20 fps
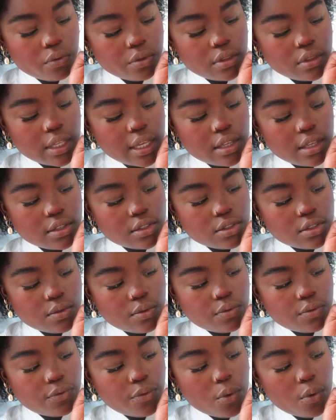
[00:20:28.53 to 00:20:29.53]
these
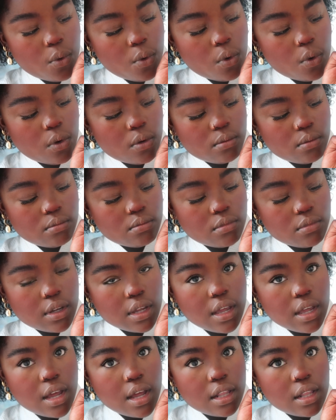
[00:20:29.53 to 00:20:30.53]
4
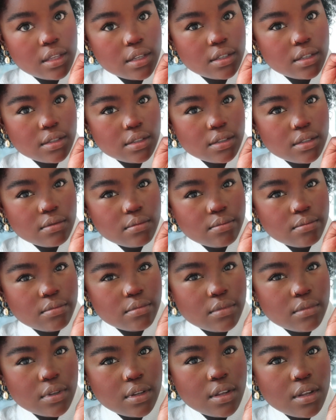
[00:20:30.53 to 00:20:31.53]
colors.
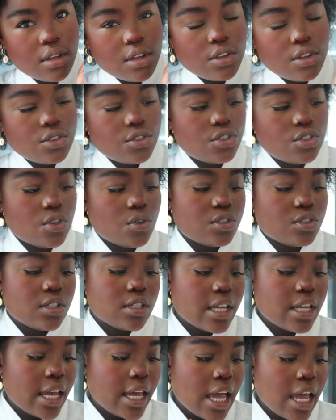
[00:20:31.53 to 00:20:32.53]
So
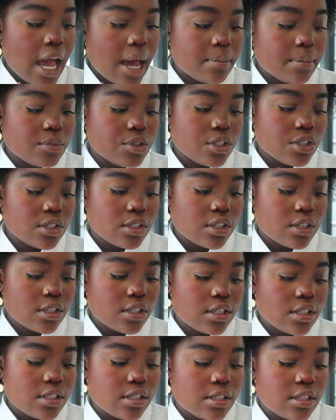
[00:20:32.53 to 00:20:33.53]
today I'm just
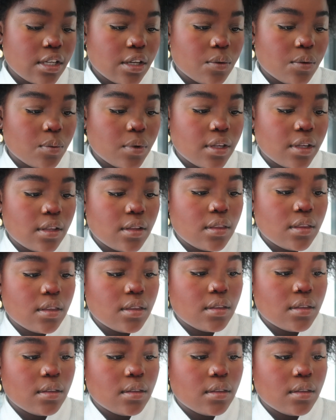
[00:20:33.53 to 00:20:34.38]
gonna stick with